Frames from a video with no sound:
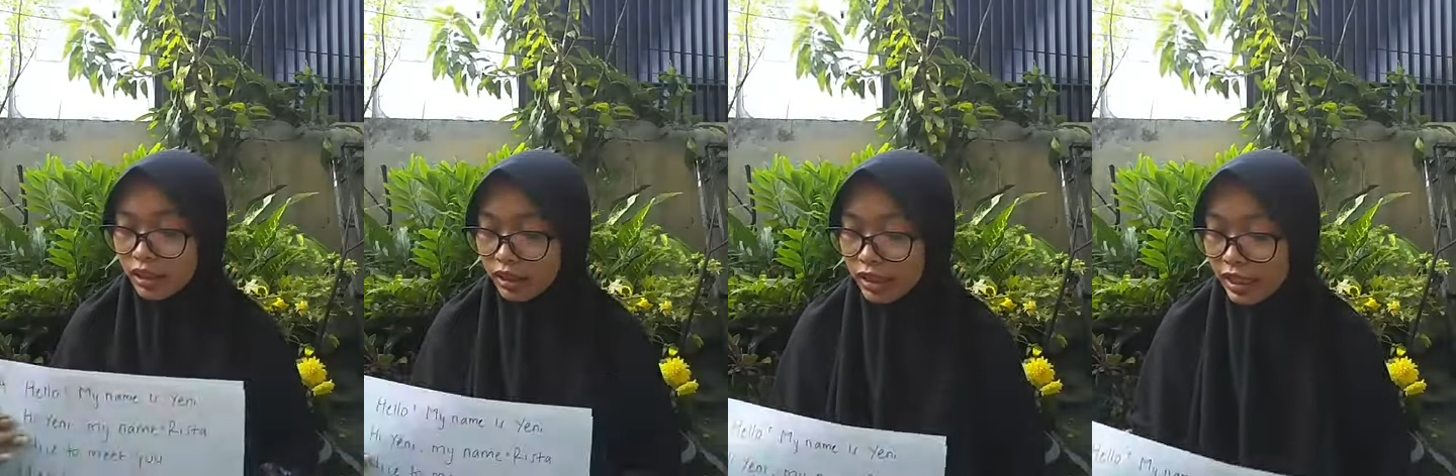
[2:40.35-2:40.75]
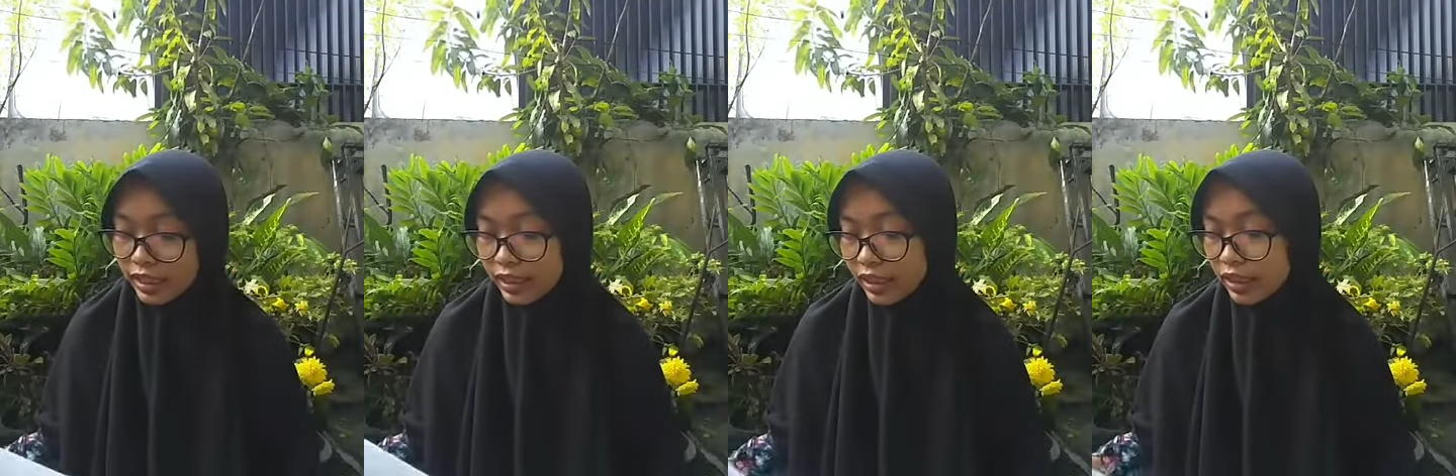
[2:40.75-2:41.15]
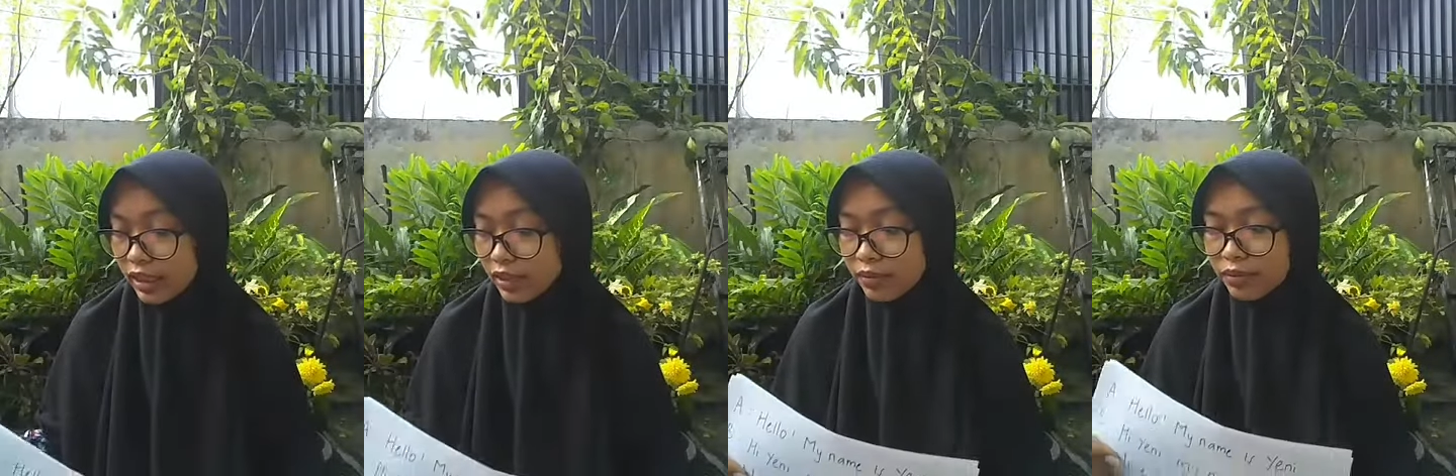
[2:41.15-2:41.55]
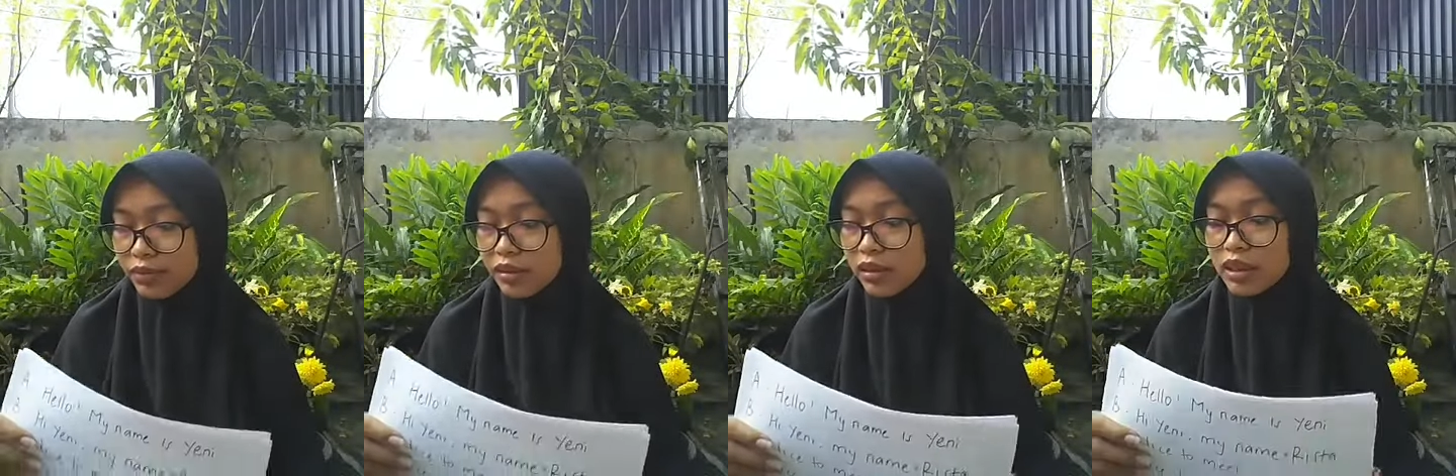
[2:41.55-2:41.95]
Like
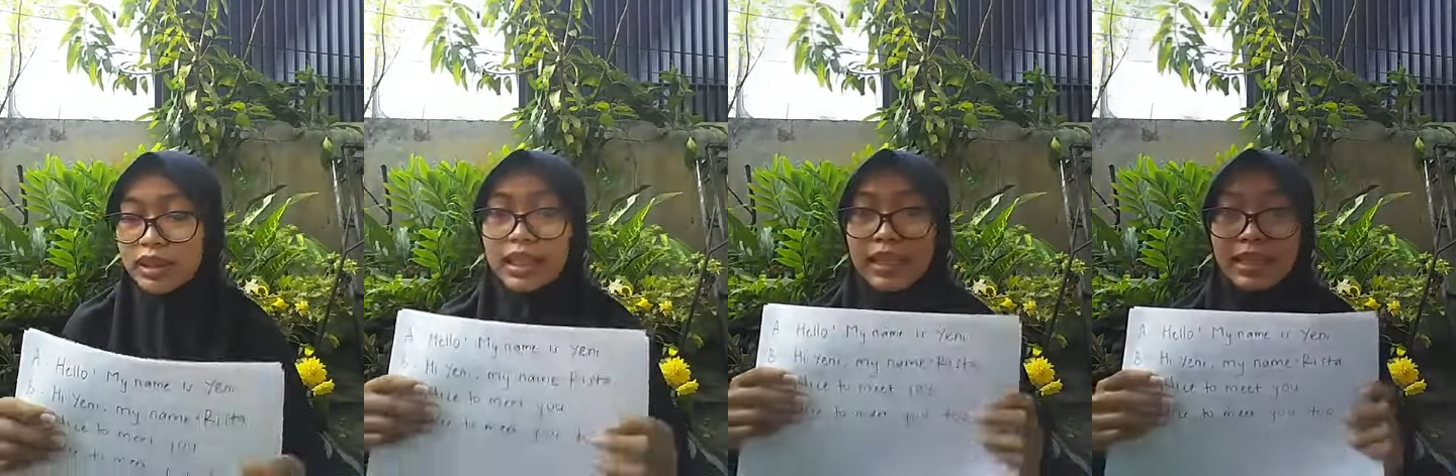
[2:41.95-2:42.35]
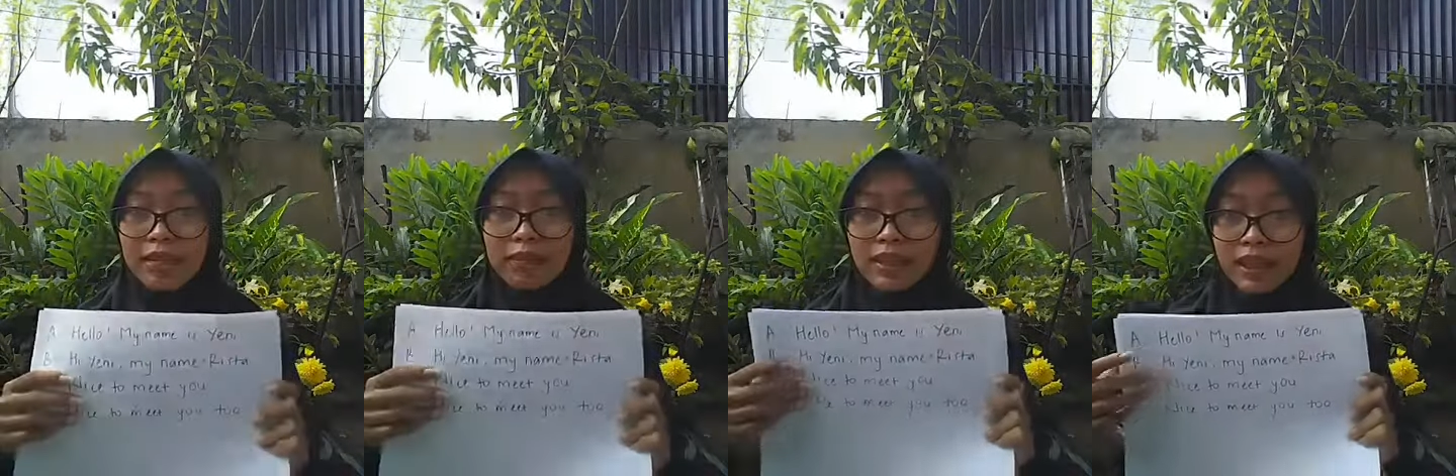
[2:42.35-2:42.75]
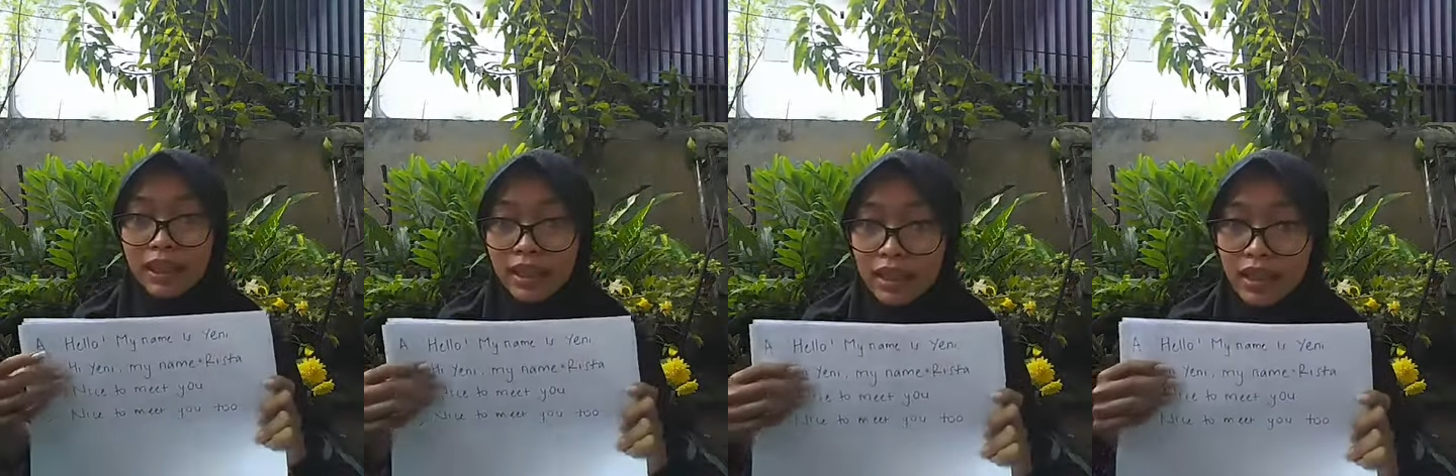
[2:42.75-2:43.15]
the example here,